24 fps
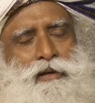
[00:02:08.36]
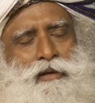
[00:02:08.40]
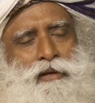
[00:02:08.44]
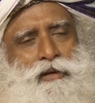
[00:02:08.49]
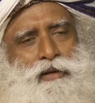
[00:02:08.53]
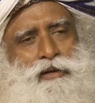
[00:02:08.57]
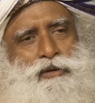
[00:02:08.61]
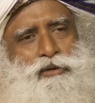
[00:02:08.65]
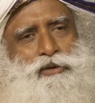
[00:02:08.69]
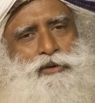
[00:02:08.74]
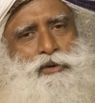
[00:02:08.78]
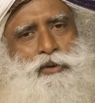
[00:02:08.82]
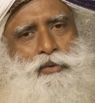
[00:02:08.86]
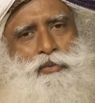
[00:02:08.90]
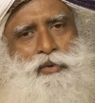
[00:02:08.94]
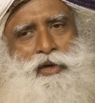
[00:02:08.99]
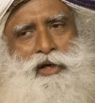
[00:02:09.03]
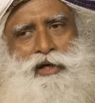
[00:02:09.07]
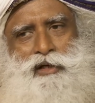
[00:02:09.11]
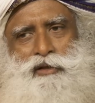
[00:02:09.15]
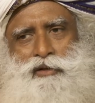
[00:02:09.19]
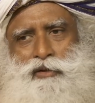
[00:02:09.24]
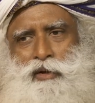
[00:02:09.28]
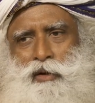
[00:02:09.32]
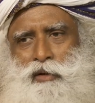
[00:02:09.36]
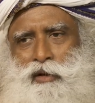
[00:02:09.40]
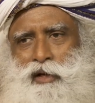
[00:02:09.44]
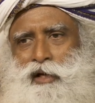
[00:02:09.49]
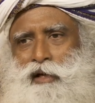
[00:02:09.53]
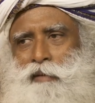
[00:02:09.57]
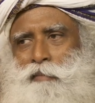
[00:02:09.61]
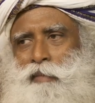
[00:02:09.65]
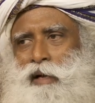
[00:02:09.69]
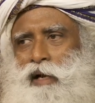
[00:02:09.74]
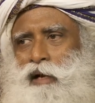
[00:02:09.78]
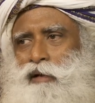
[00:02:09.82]
So we are talking
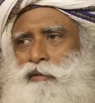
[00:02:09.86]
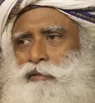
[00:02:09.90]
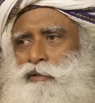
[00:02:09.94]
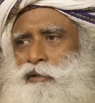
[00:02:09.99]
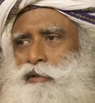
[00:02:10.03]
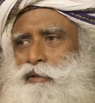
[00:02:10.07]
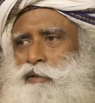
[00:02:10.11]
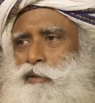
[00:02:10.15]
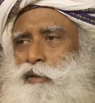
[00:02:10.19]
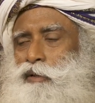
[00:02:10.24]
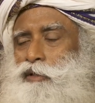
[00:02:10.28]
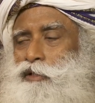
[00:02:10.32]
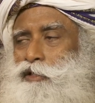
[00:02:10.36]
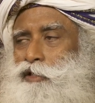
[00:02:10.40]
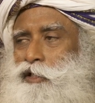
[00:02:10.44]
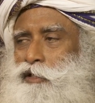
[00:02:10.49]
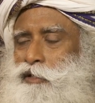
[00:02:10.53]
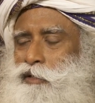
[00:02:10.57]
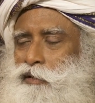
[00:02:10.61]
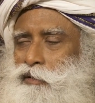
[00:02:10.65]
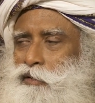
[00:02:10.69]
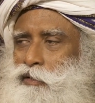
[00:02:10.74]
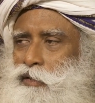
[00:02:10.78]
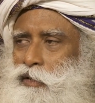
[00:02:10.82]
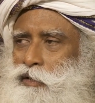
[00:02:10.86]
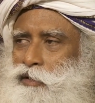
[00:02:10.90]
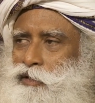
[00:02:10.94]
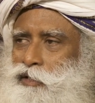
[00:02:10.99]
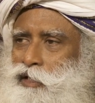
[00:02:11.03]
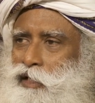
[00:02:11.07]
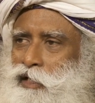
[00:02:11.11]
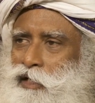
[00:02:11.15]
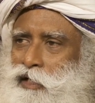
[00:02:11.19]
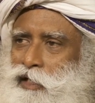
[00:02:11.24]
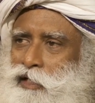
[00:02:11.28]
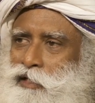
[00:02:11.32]
about a
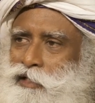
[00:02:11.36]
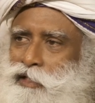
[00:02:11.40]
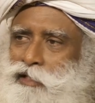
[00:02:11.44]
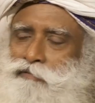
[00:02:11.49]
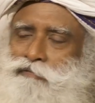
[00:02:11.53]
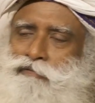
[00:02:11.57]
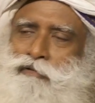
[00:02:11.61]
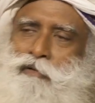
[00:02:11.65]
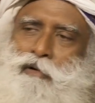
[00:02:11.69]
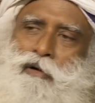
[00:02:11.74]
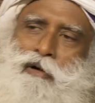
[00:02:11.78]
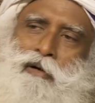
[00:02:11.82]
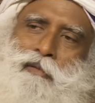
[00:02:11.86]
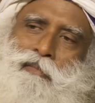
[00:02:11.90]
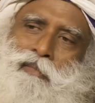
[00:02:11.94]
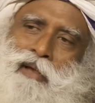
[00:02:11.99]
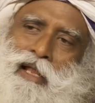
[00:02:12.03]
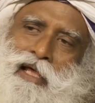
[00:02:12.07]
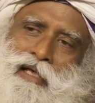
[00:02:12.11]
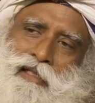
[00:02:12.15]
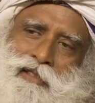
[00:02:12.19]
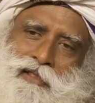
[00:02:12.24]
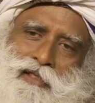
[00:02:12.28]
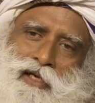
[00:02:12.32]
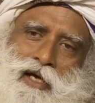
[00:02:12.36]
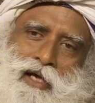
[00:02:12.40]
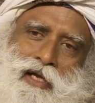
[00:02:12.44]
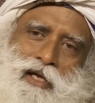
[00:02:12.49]
consecrated form like Dhyana